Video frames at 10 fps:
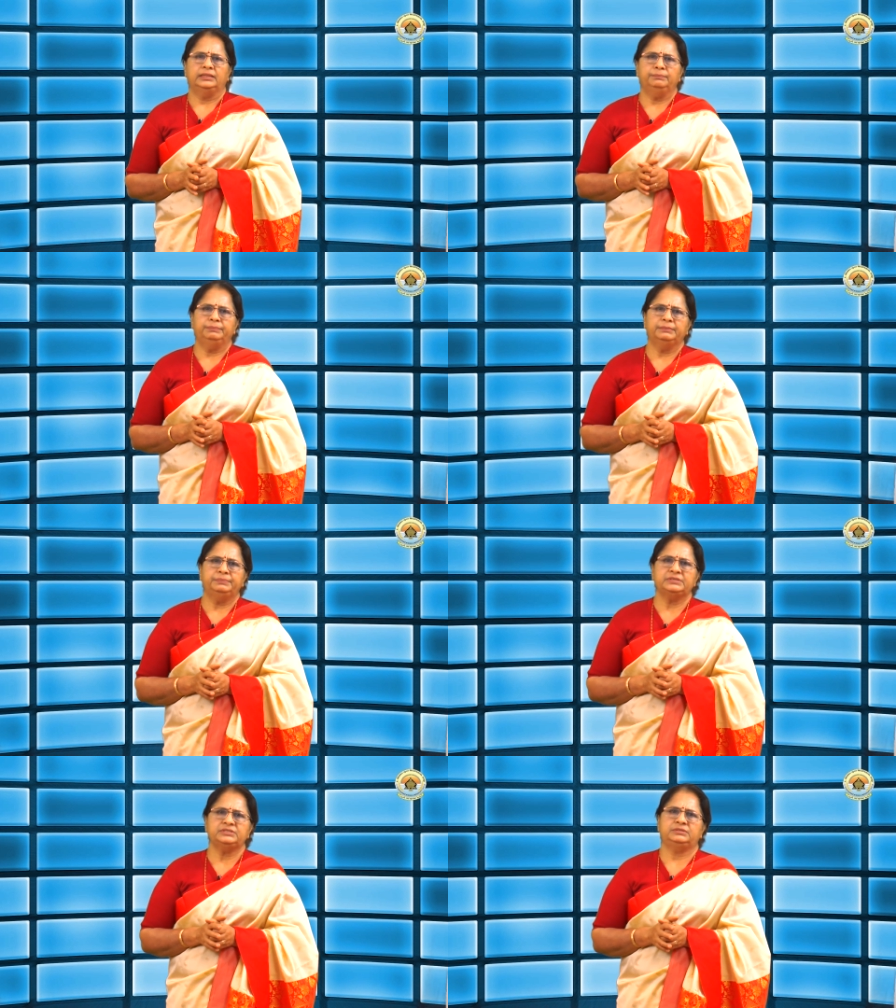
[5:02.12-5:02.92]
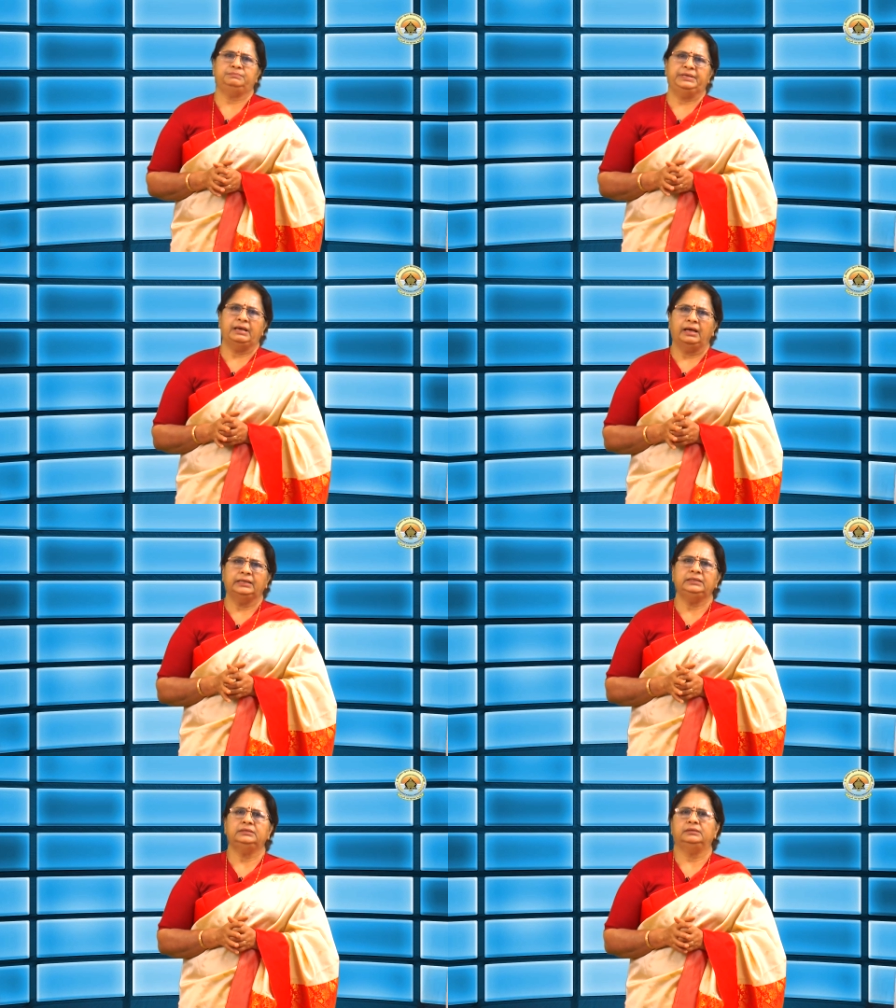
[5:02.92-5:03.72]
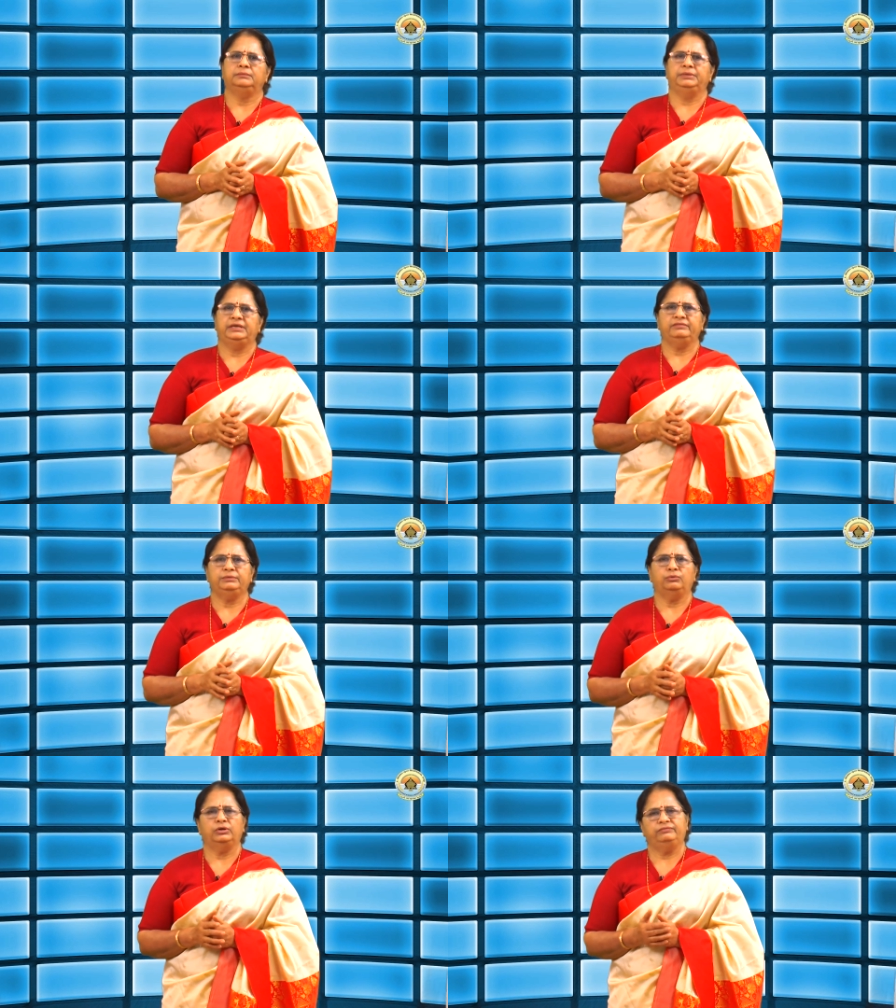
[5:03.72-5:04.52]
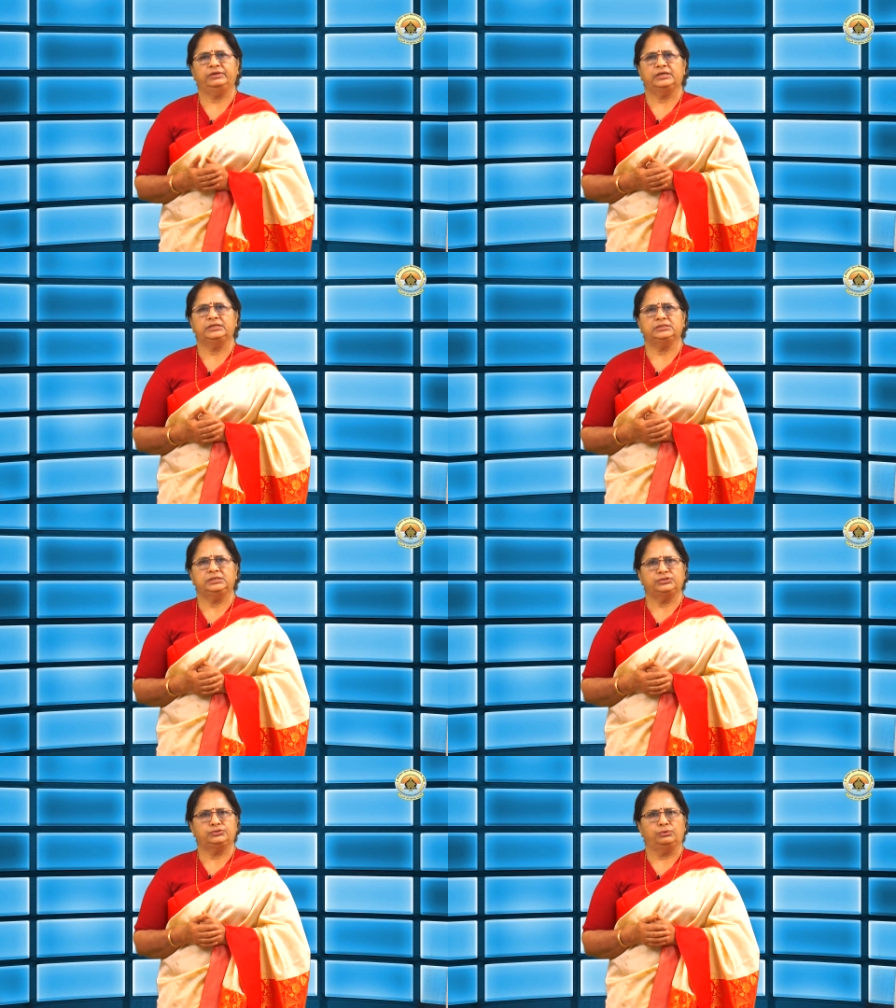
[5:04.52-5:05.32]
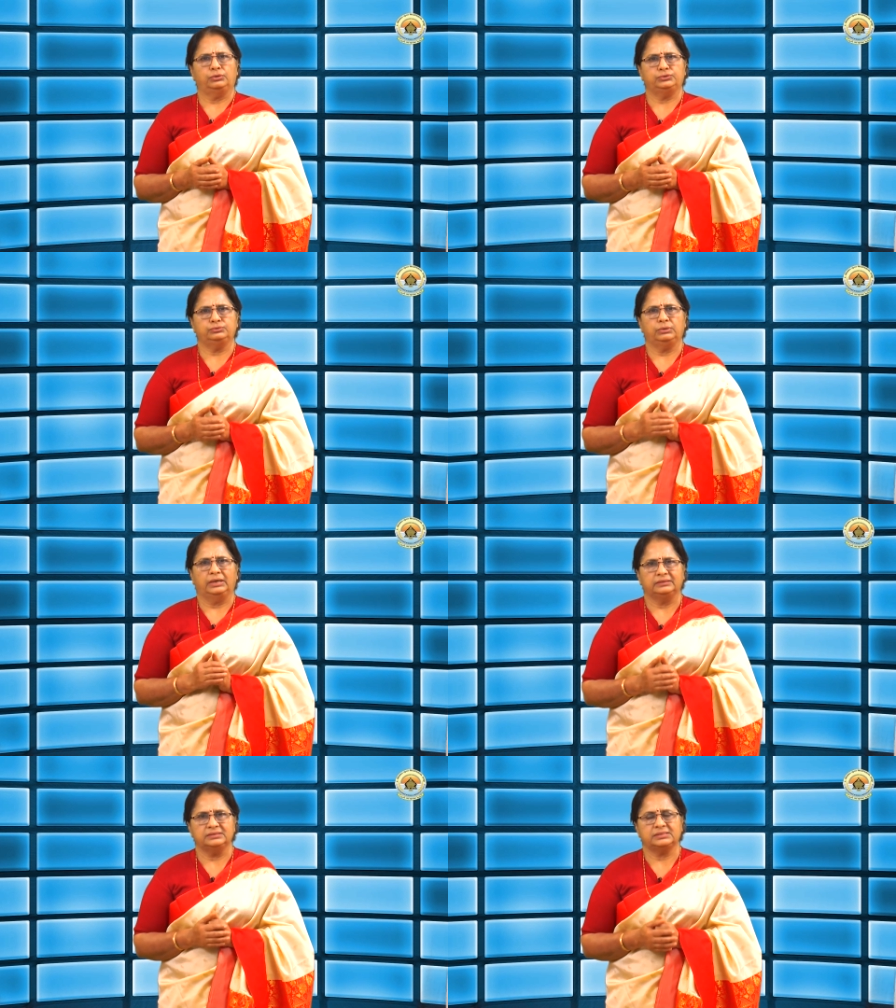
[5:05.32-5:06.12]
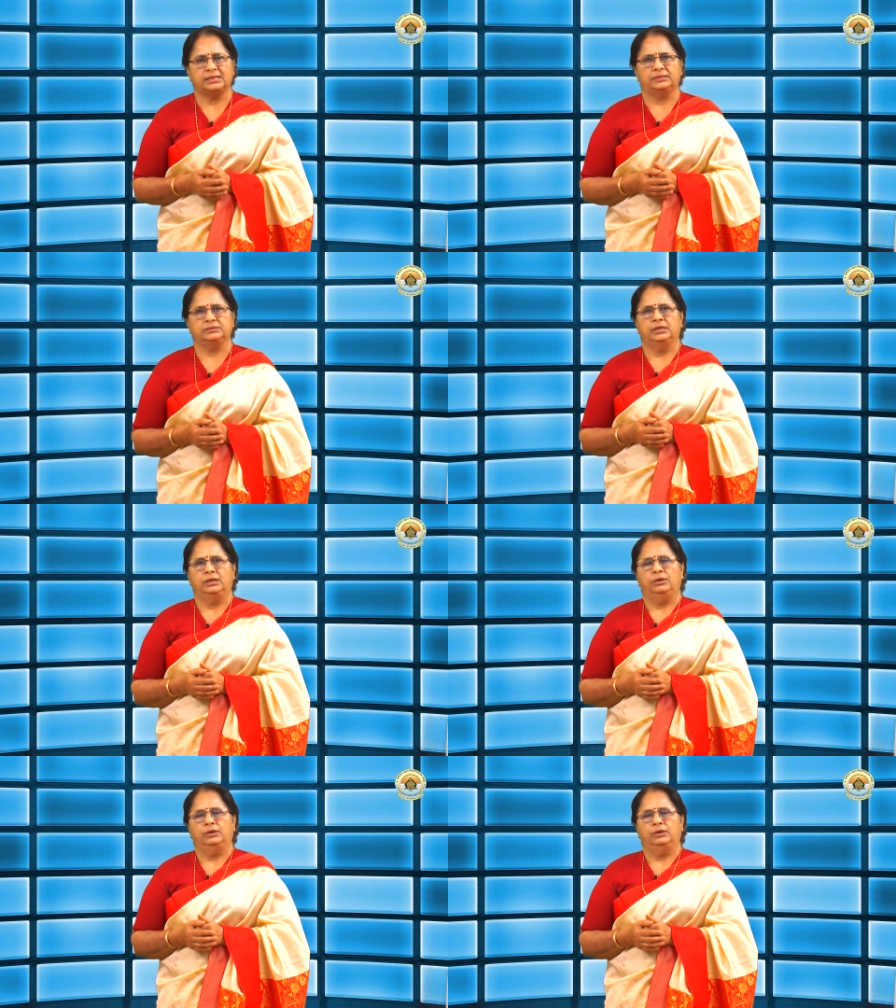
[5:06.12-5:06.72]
the purpose behind behavior modification is not to understand